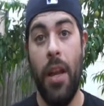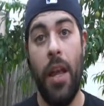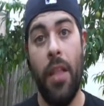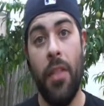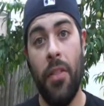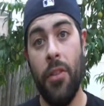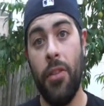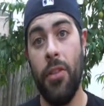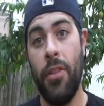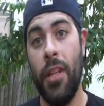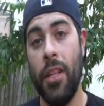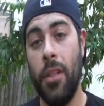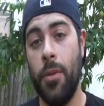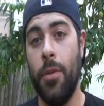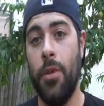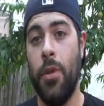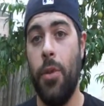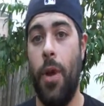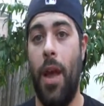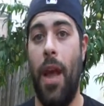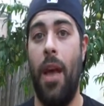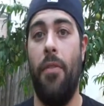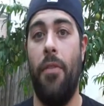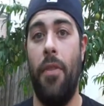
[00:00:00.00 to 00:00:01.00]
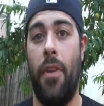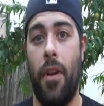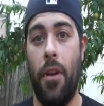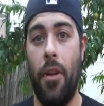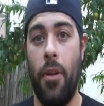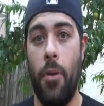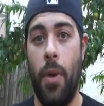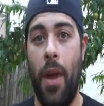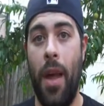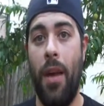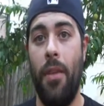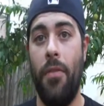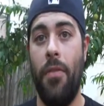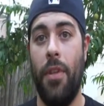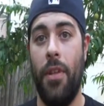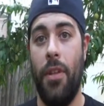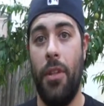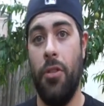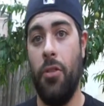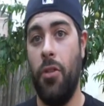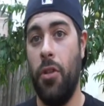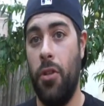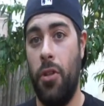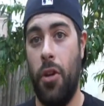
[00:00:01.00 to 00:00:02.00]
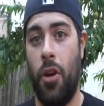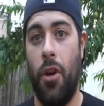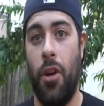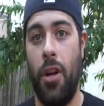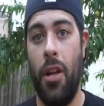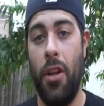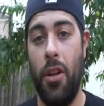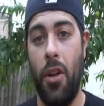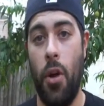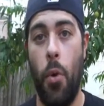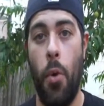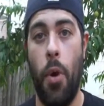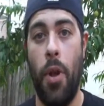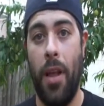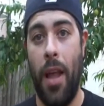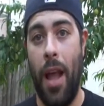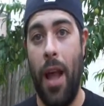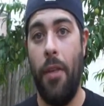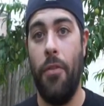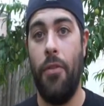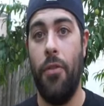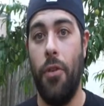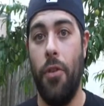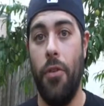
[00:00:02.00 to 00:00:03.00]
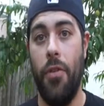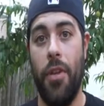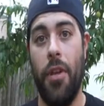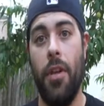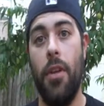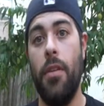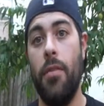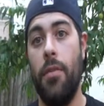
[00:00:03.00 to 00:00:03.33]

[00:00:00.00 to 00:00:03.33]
And so that's what you have here. You have the district attorney going after the